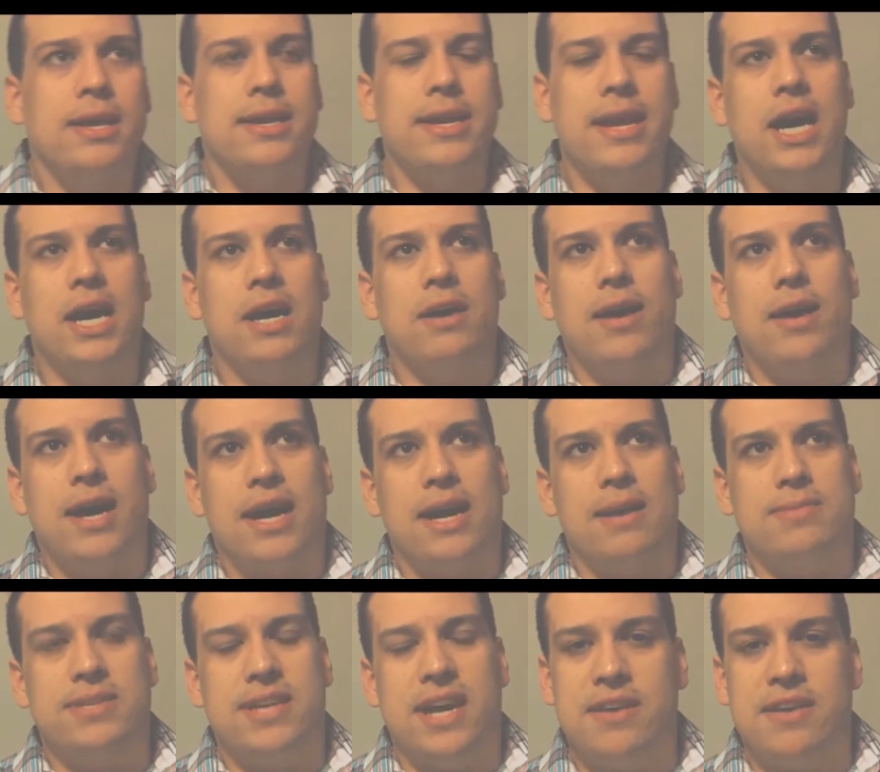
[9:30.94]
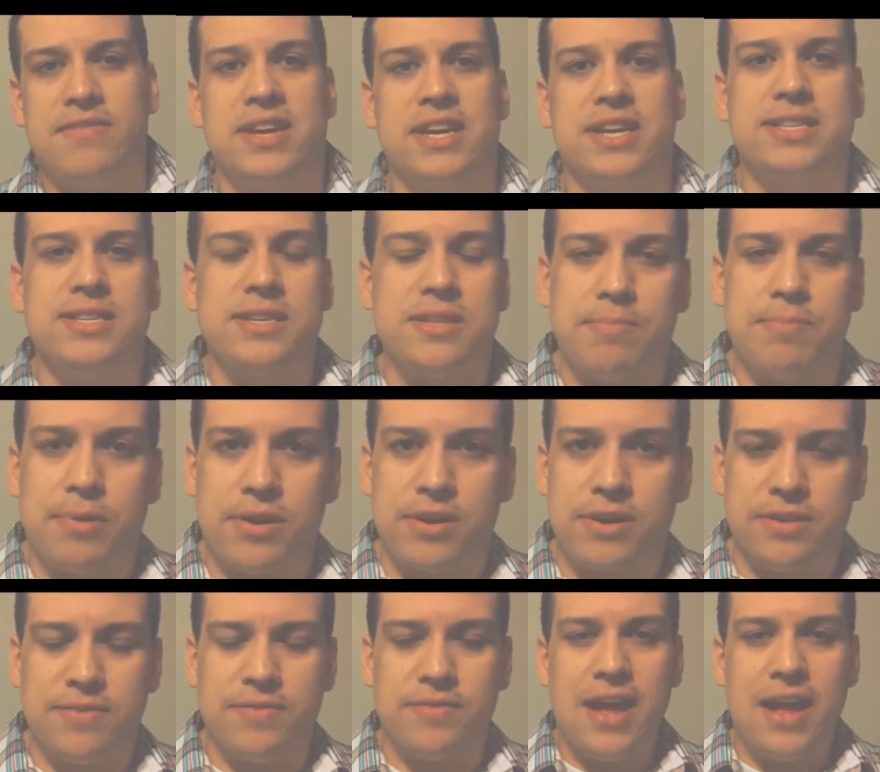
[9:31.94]
Now I'm diving into the
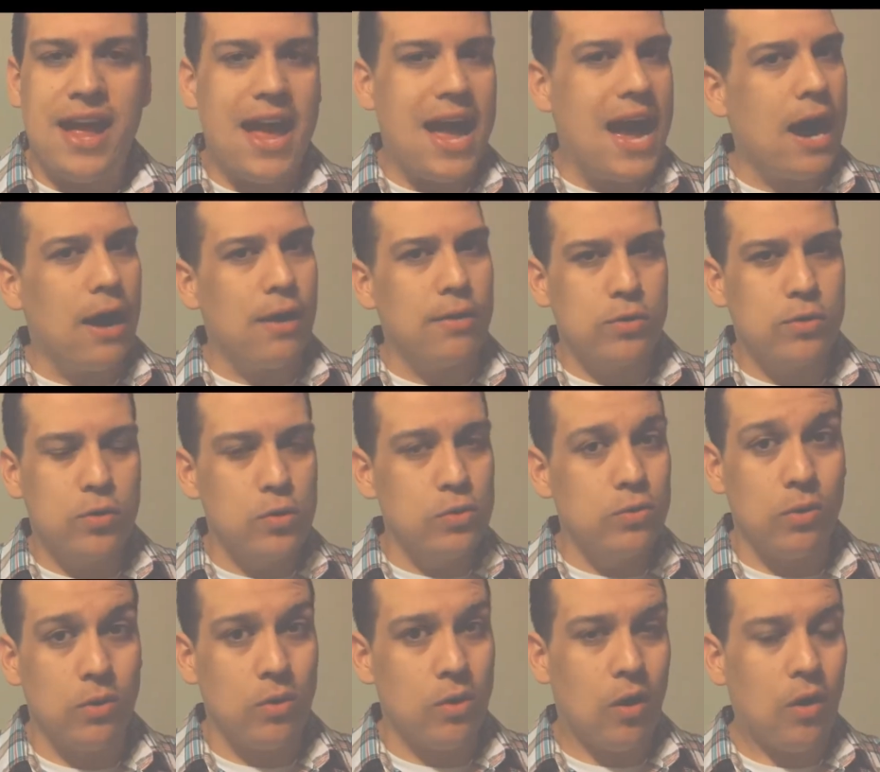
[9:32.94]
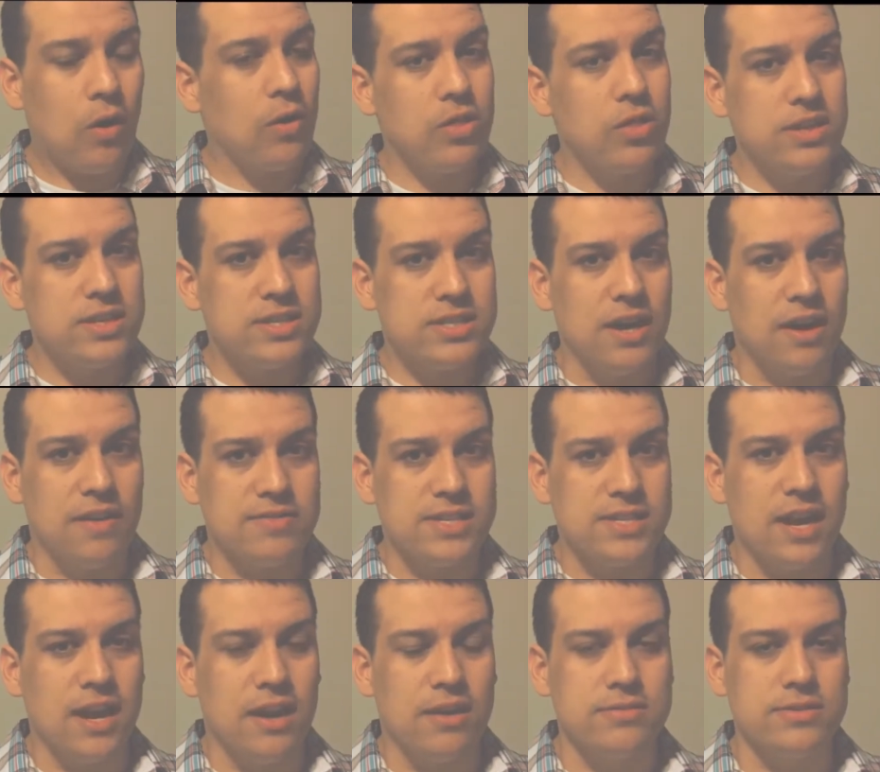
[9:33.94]
part of how cool all this stuff
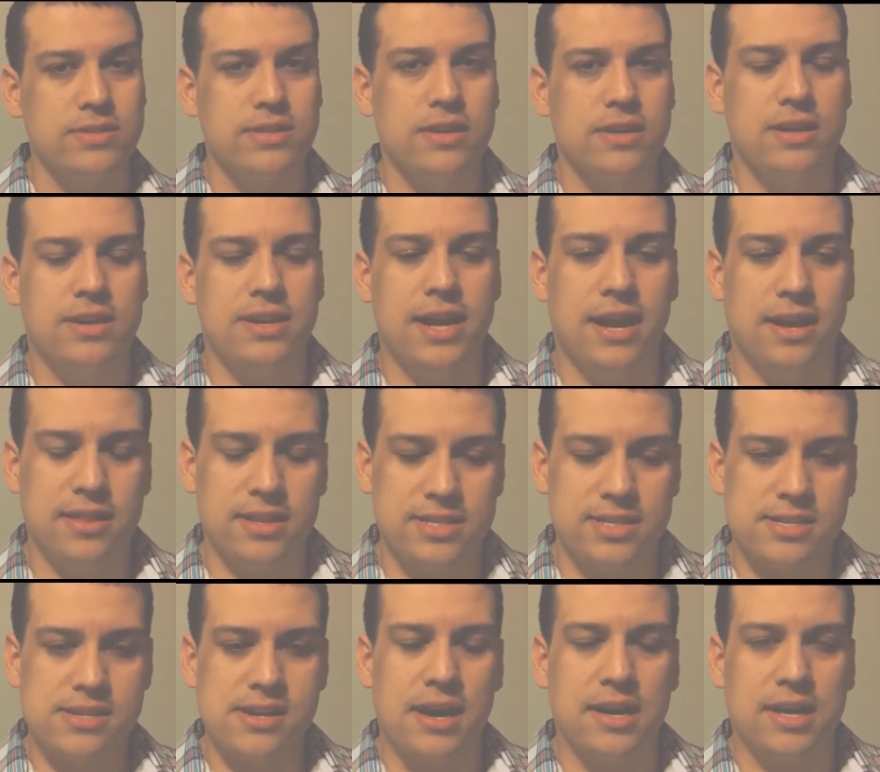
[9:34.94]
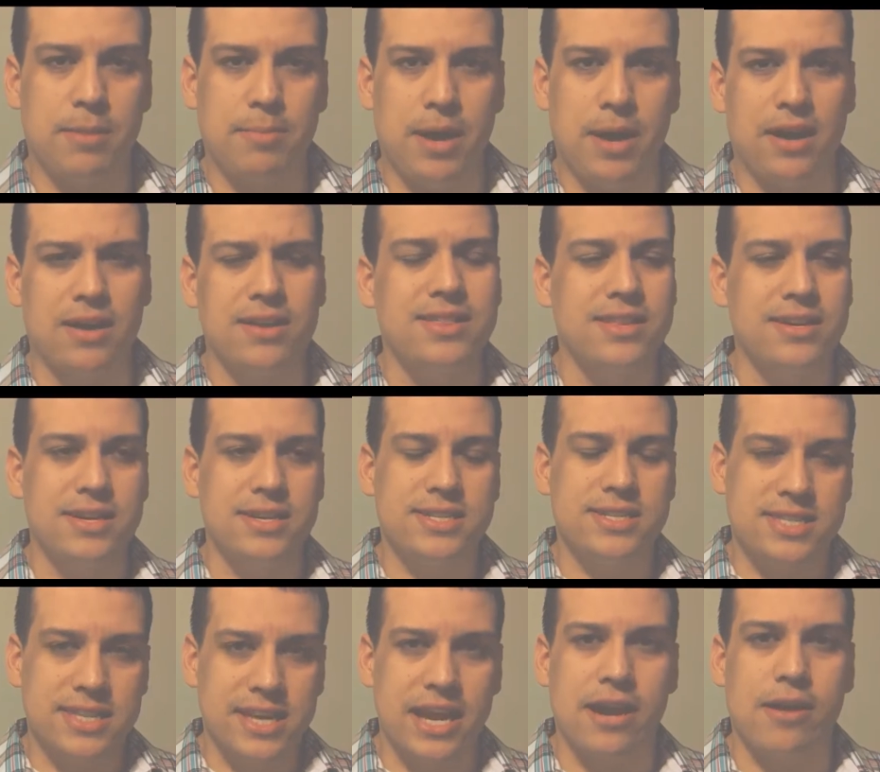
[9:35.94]
sounds. Now let's talk about the
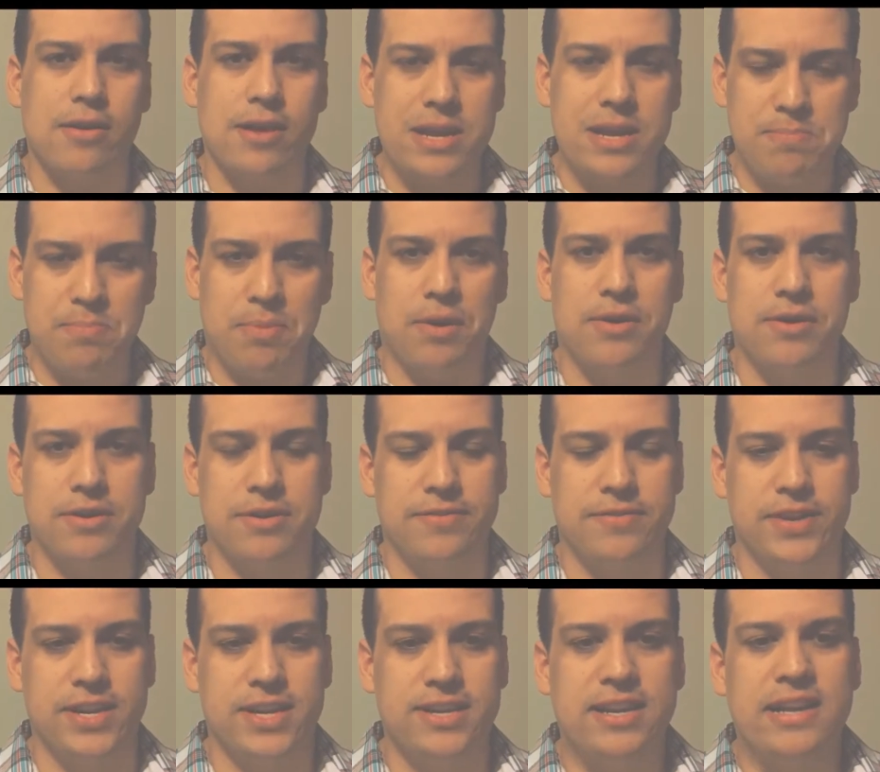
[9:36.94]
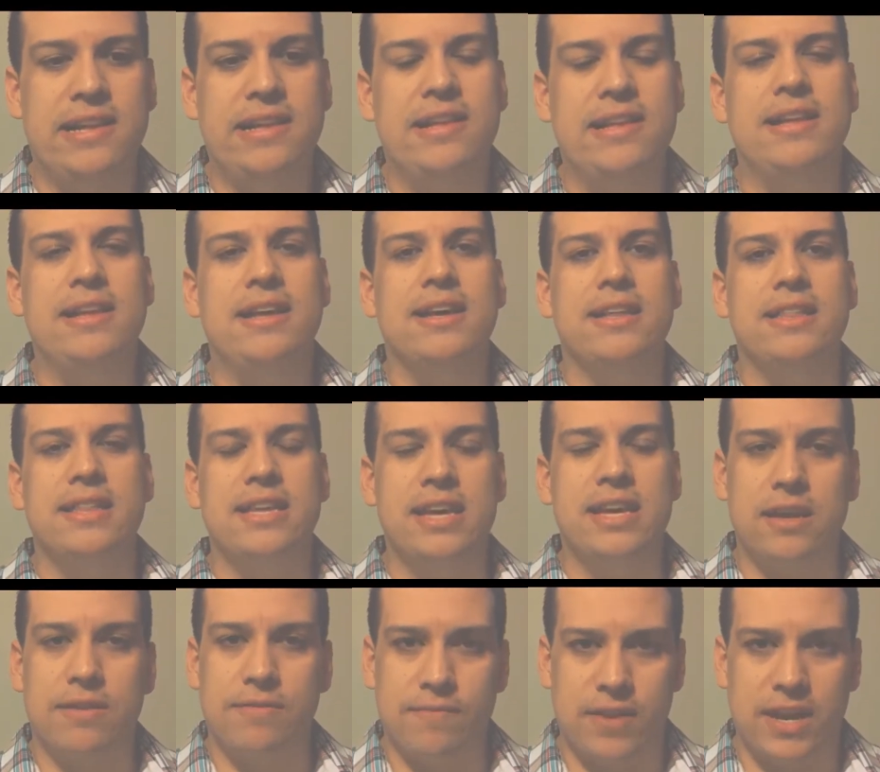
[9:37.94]
scary part of it
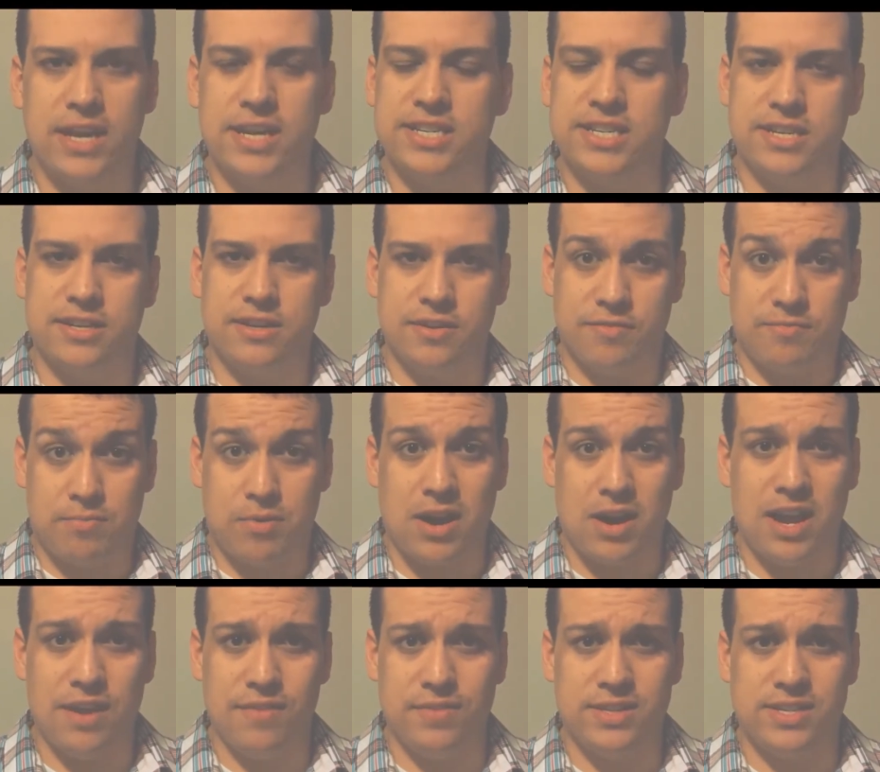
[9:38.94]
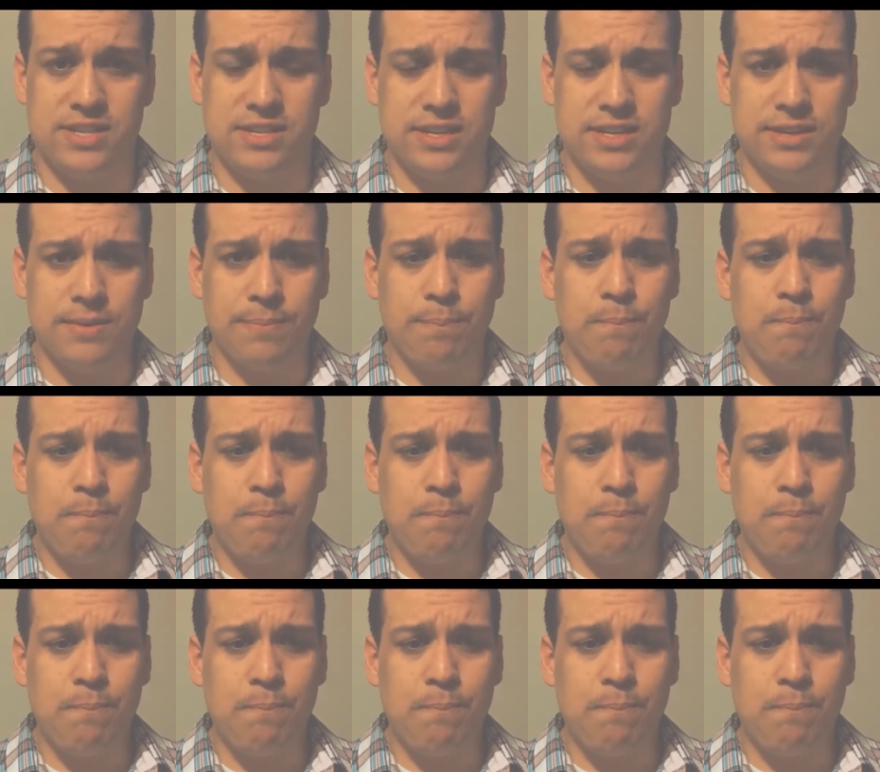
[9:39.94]
the invasion of privacy,